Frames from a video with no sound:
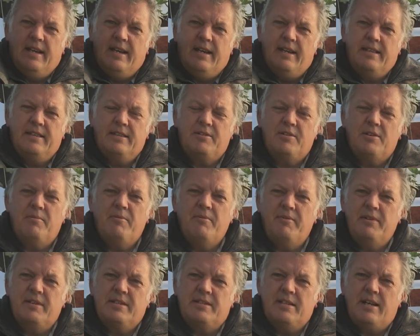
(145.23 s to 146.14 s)
and the top
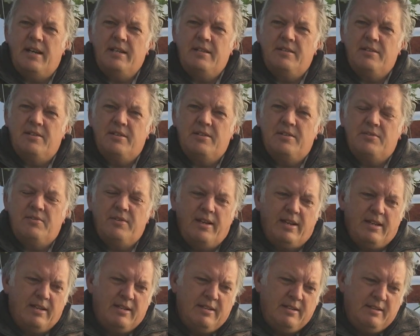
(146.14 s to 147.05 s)
of it is tied to the
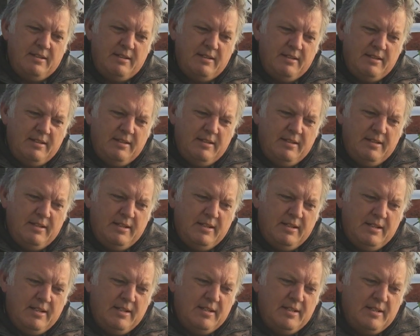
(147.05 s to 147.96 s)
string.
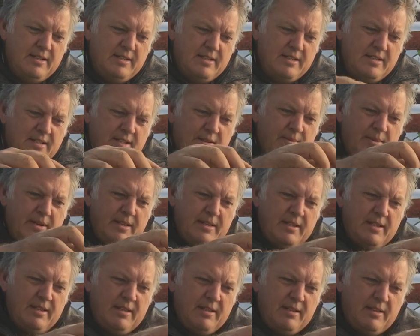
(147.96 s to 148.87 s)
So
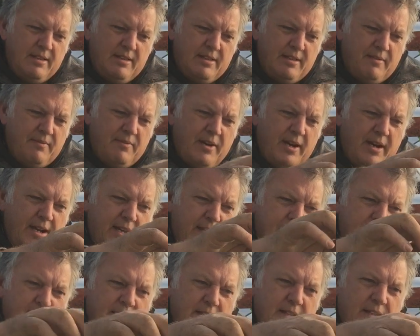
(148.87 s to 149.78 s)
when the
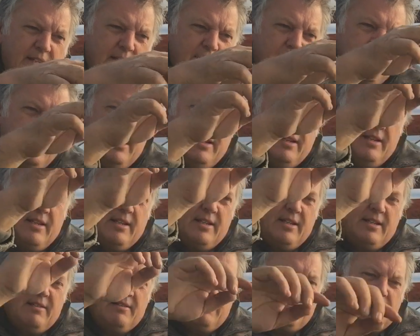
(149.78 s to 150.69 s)
vine
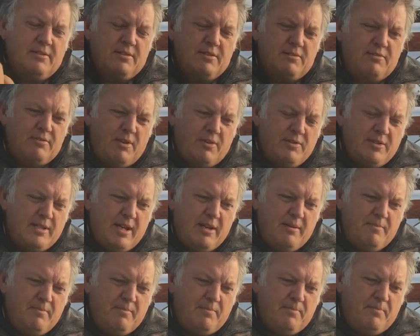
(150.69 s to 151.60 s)
grows
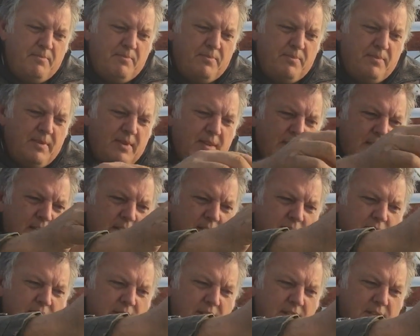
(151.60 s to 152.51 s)
up,
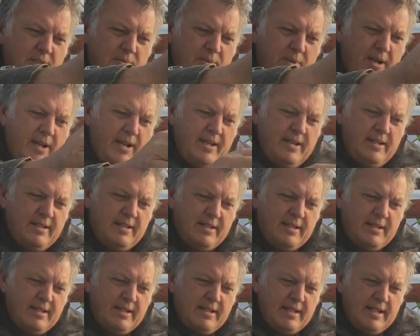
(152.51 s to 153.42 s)
the twine
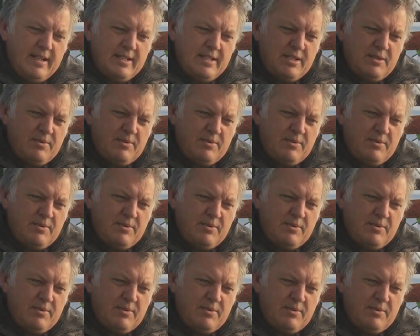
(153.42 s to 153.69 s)
gets